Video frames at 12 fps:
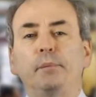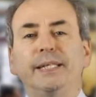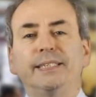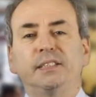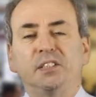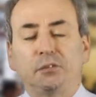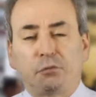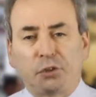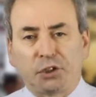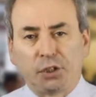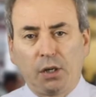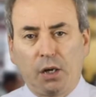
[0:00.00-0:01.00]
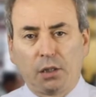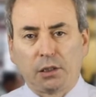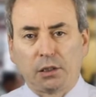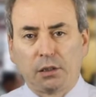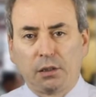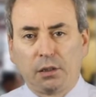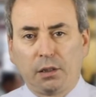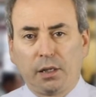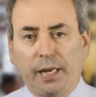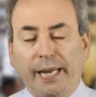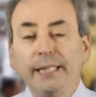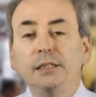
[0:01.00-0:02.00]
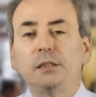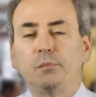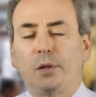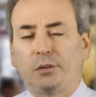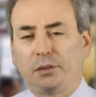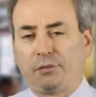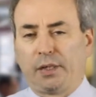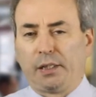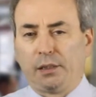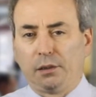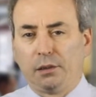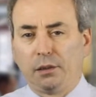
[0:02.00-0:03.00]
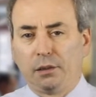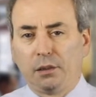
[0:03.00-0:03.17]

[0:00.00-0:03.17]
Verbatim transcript: pieces of research into motivation